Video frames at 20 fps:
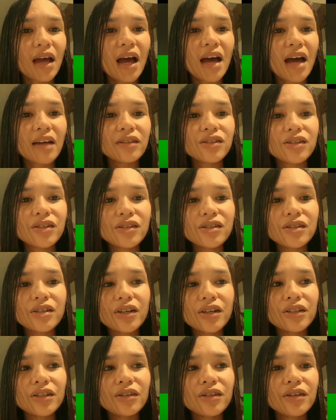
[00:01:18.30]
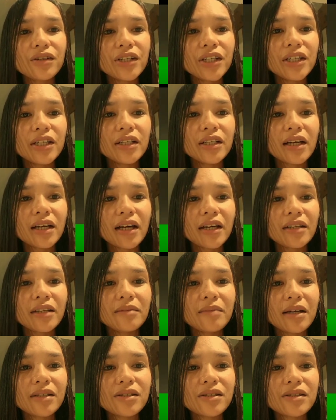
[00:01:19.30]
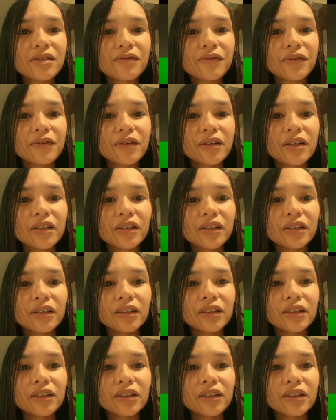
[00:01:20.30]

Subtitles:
I just started learning KineMaster for